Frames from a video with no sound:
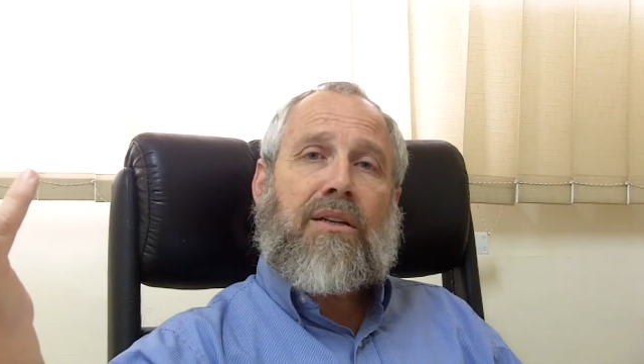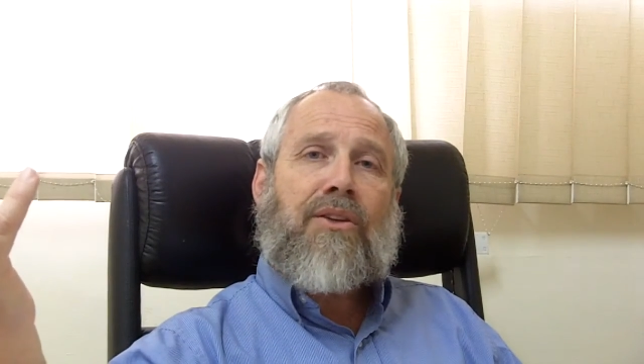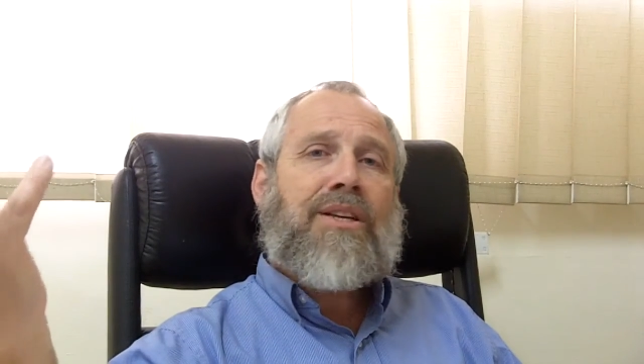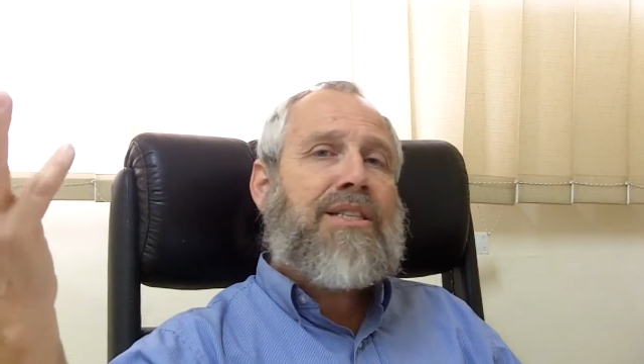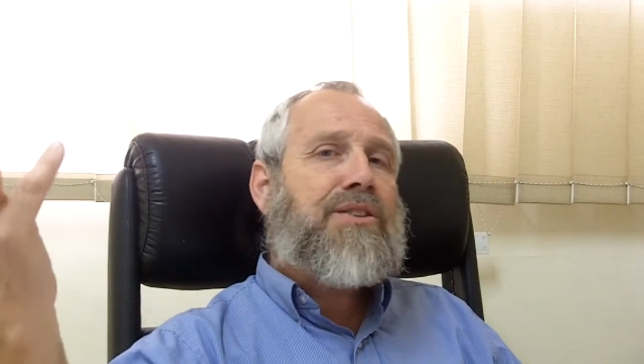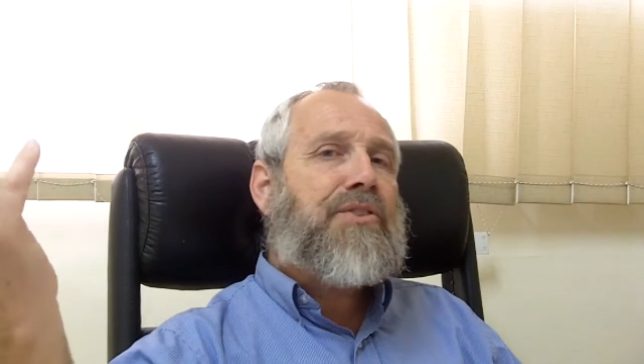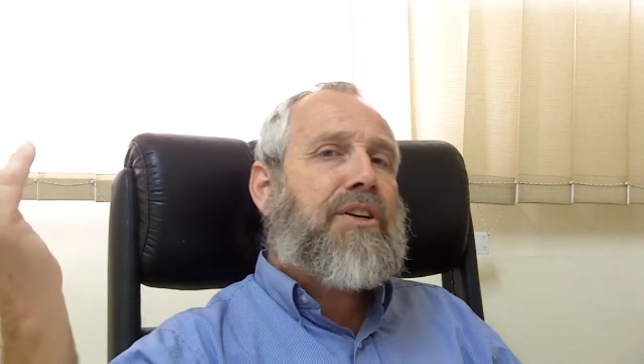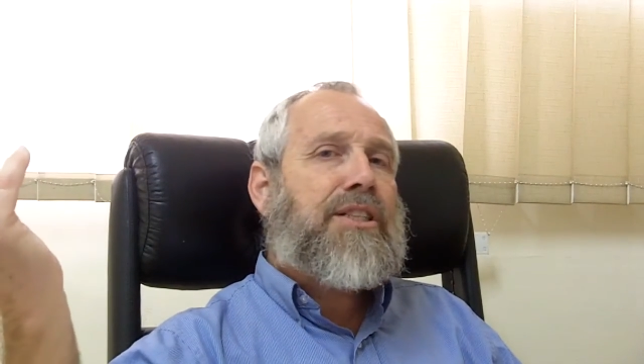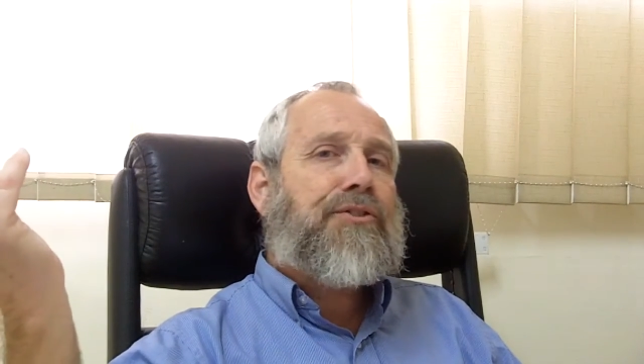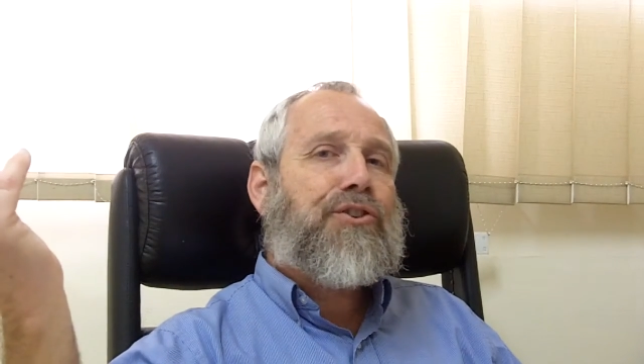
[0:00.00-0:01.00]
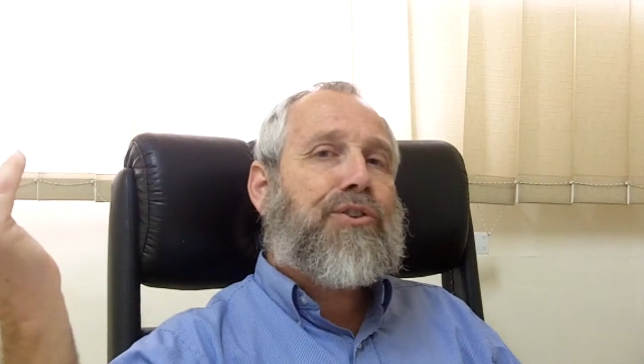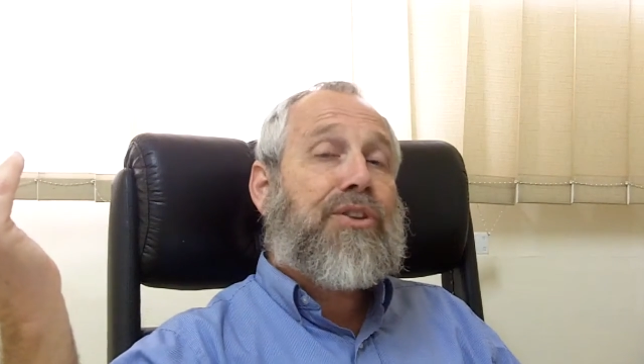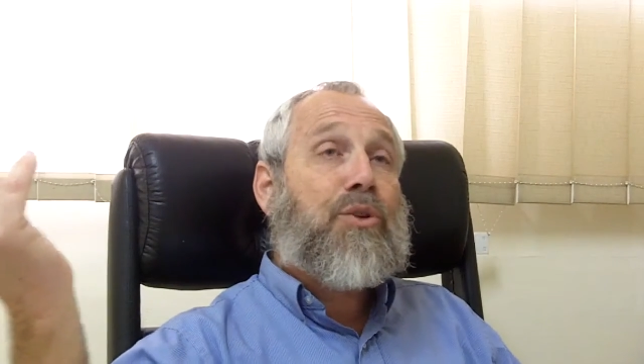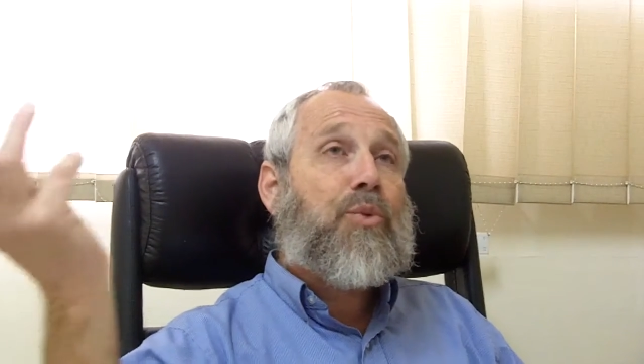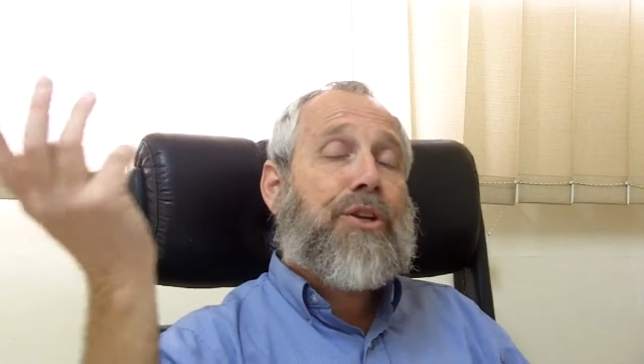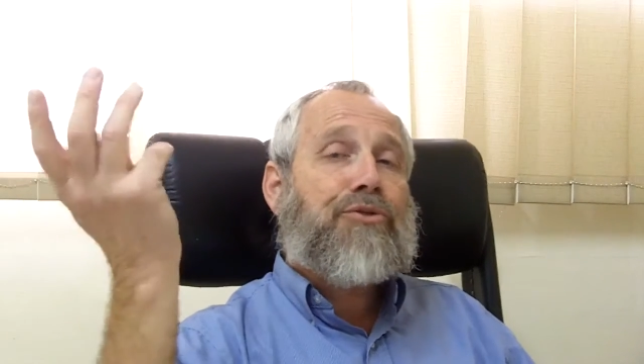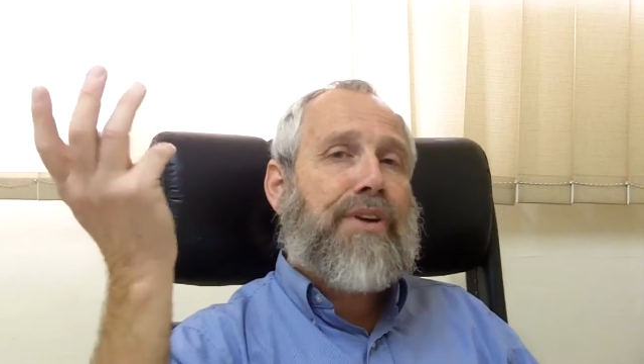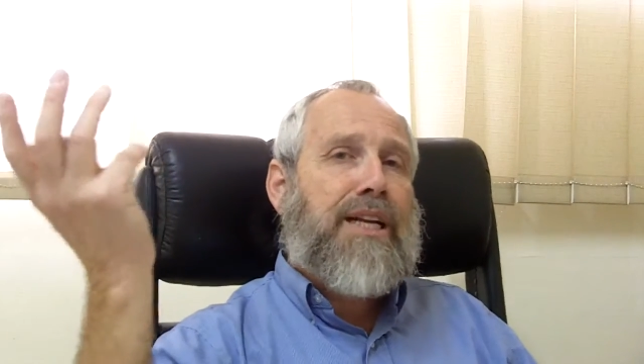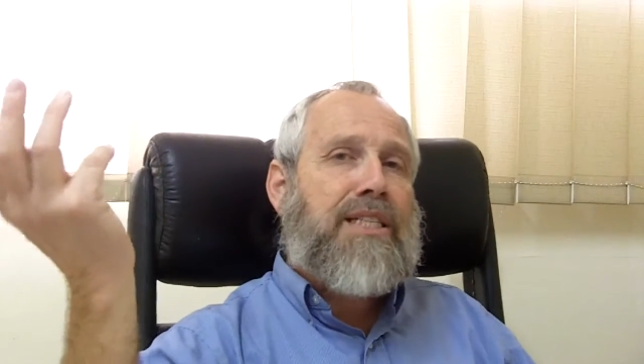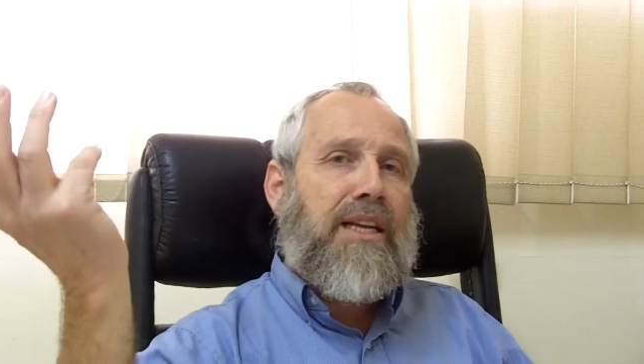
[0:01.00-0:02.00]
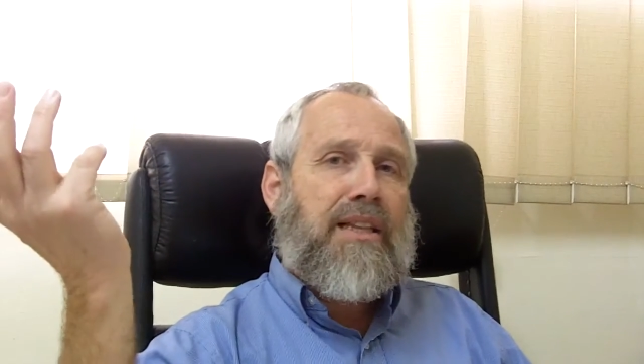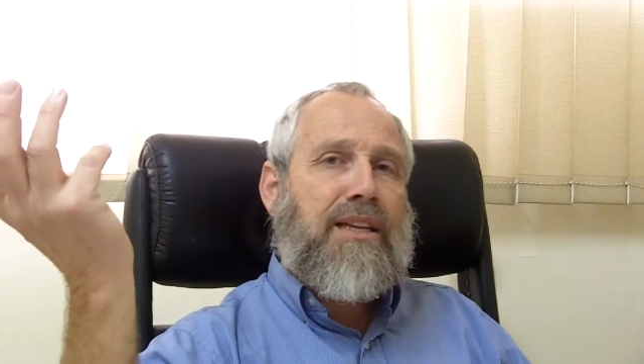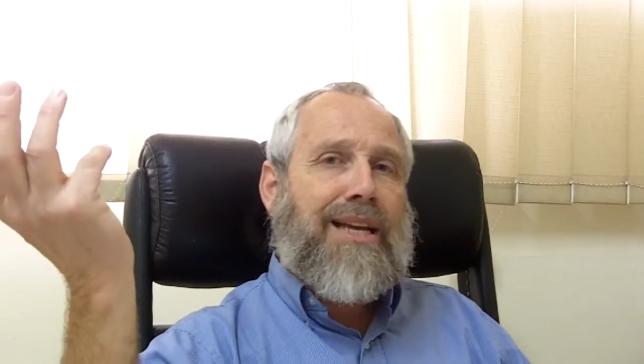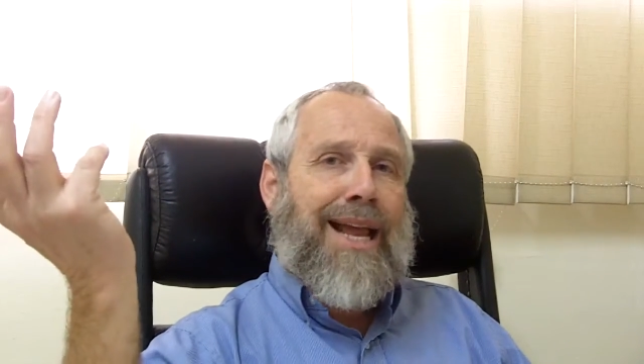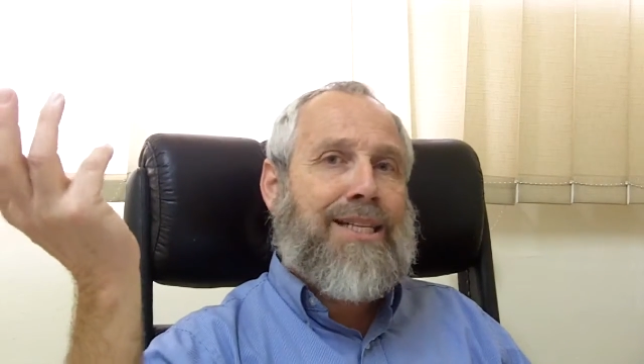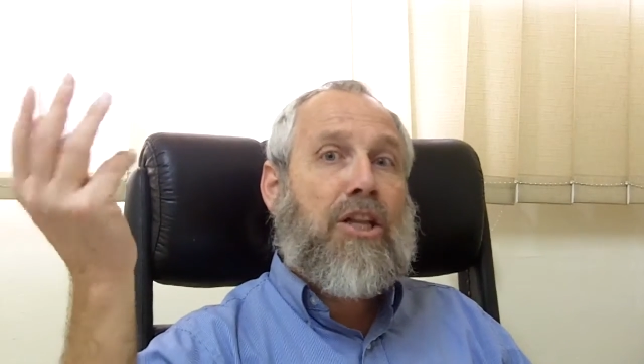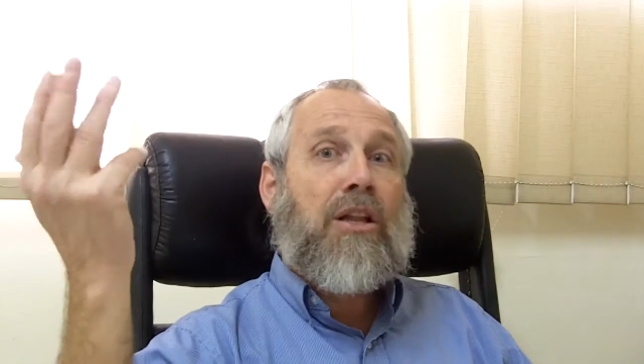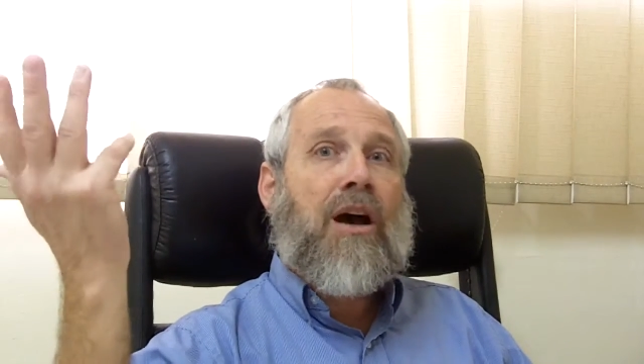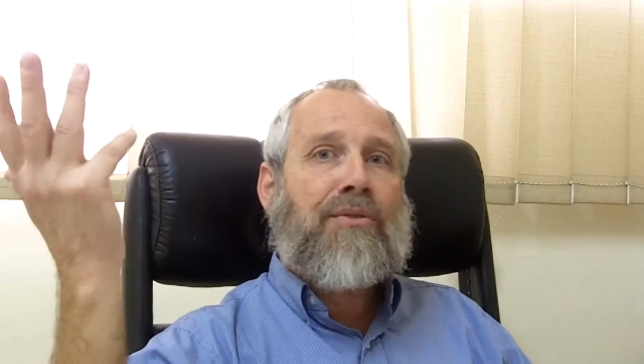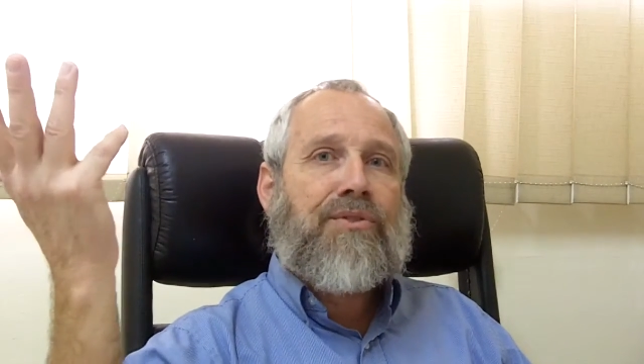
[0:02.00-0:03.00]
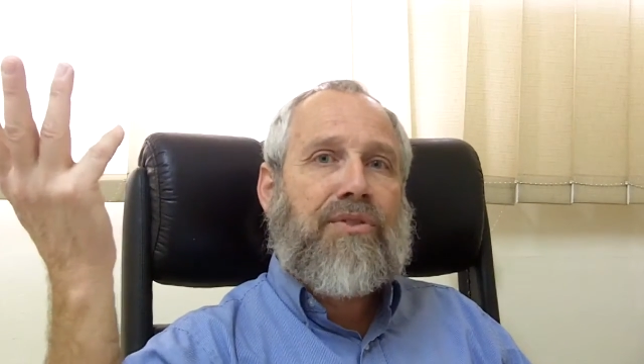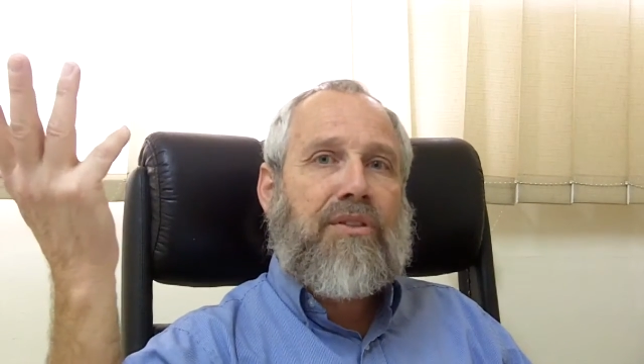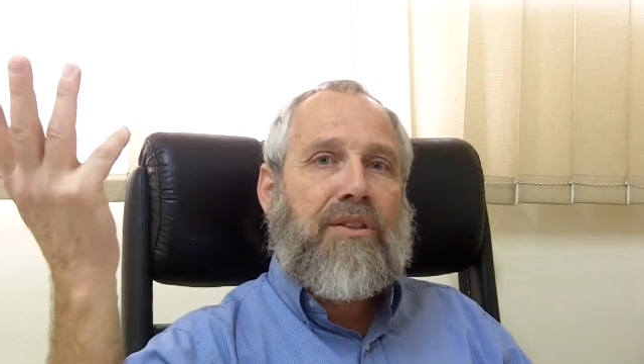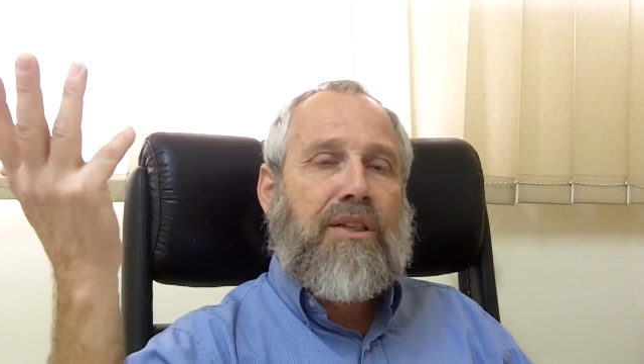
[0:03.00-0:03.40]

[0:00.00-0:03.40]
Now this is a very difficult thing. We translate it as love.